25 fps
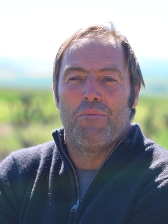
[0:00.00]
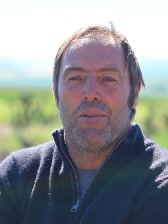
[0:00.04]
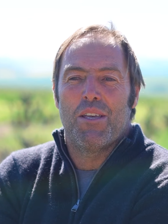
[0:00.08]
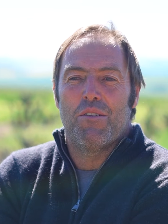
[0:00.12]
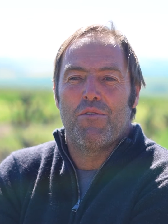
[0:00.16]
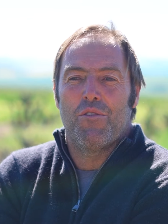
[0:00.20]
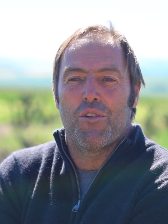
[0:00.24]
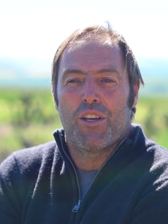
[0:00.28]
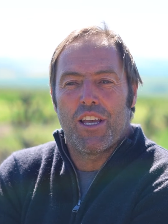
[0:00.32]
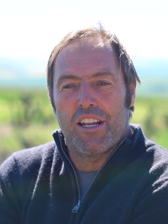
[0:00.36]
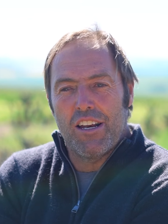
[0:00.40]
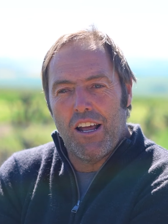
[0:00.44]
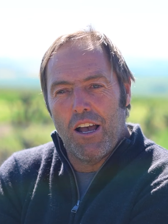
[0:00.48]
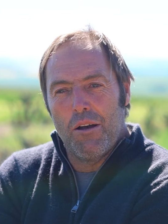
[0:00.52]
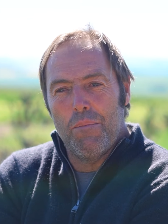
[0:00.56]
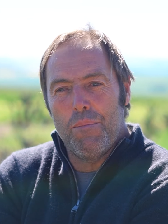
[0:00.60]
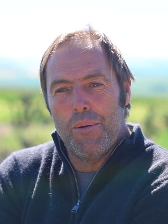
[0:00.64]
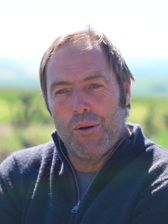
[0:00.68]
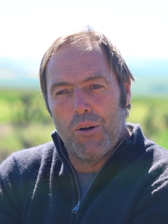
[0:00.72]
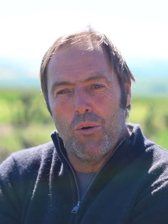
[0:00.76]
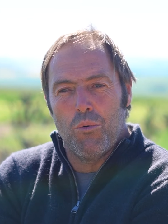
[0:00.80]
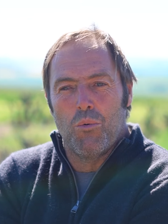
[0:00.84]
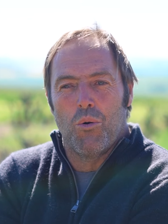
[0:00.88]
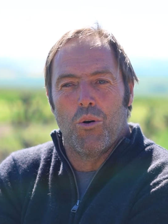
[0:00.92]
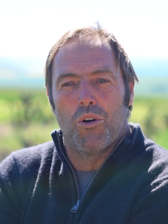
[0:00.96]
If you can
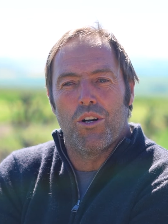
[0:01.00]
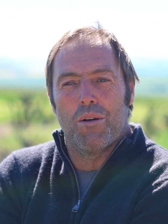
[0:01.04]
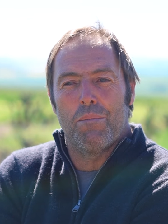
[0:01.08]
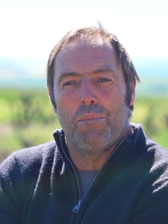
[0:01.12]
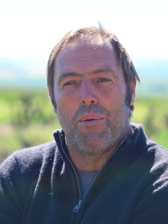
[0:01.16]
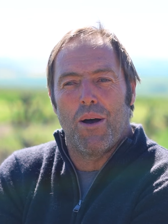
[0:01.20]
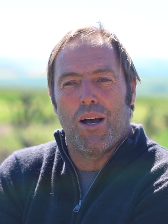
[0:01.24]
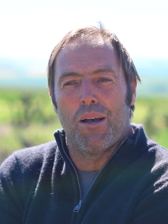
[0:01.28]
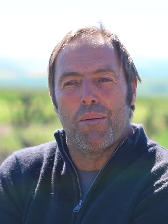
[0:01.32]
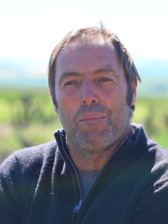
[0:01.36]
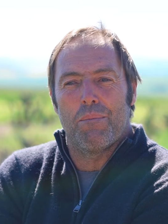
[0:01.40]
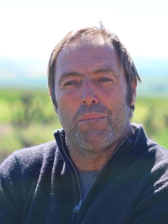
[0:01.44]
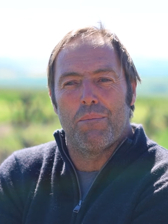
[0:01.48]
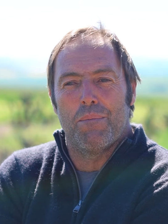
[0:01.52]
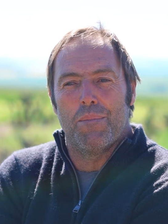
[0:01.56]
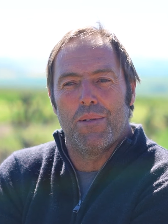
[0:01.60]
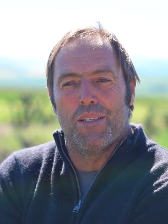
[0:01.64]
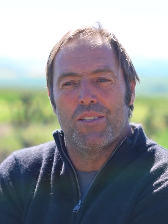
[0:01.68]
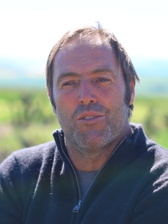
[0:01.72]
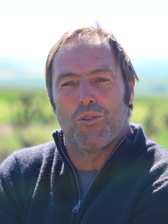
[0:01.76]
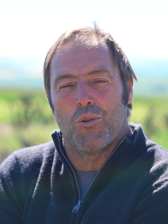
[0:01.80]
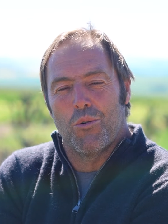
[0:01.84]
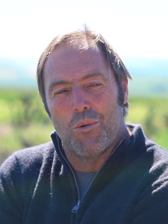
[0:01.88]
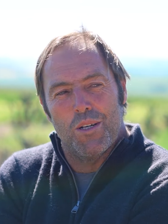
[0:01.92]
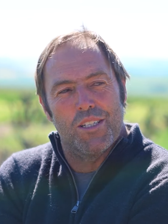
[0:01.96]
open a water pipe,
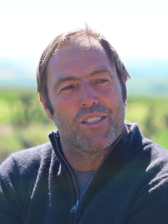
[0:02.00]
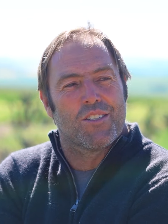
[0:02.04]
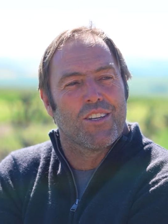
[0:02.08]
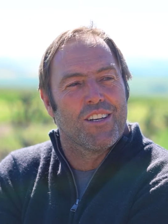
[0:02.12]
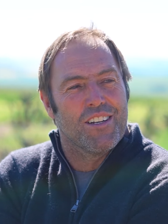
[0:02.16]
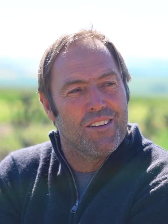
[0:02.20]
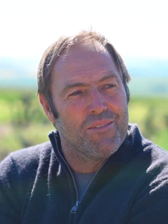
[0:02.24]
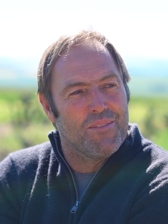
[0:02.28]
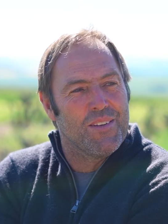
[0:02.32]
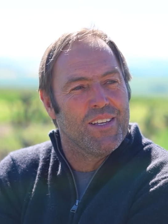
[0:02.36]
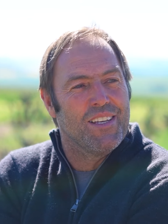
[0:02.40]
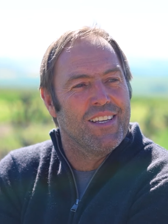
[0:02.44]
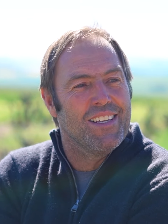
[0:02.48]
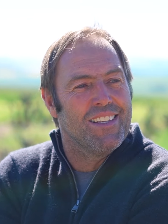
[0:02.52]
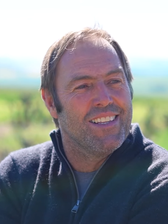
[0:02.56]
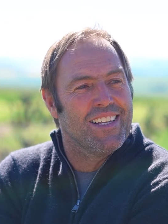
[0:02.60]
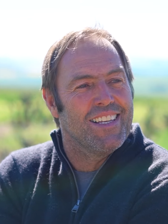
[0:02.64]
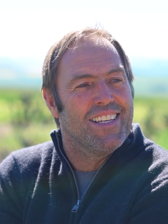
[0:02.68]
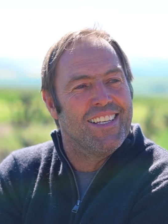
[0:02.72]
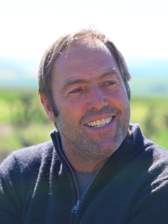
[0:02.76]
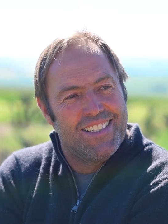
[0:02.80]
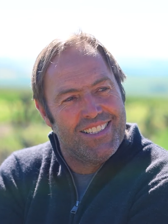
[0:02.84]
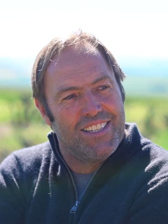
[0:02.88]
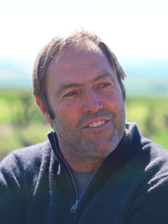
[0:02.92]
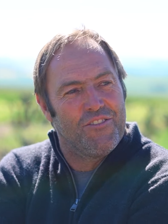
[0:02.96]
it's always going to be the
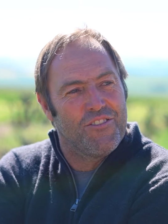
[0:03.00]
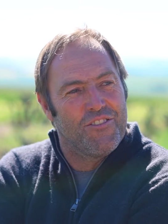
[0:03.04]
easy